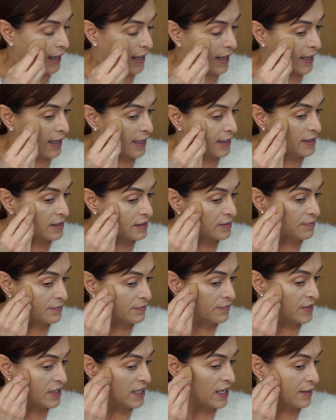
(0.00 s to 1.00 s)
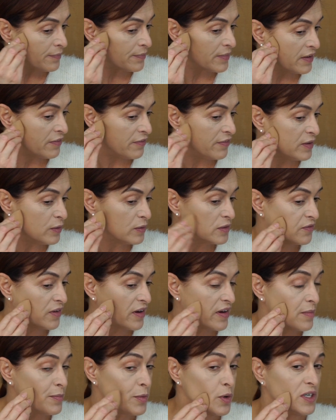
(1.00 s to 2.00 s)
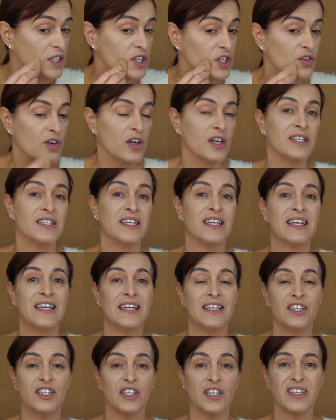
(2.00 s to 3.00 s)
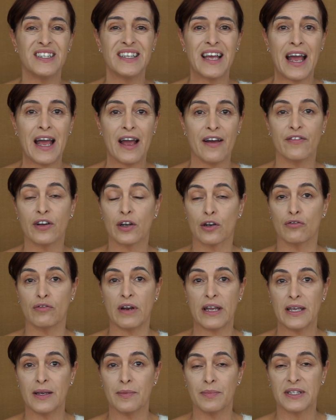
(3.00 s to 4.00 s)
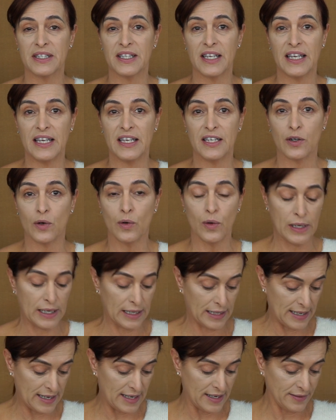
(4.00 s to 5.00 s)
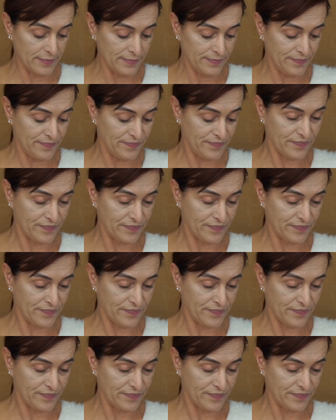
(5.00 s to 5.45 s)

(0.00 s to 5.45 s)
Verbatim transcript: And yeah, it feels very moisturising. It does have grapeseed oil in,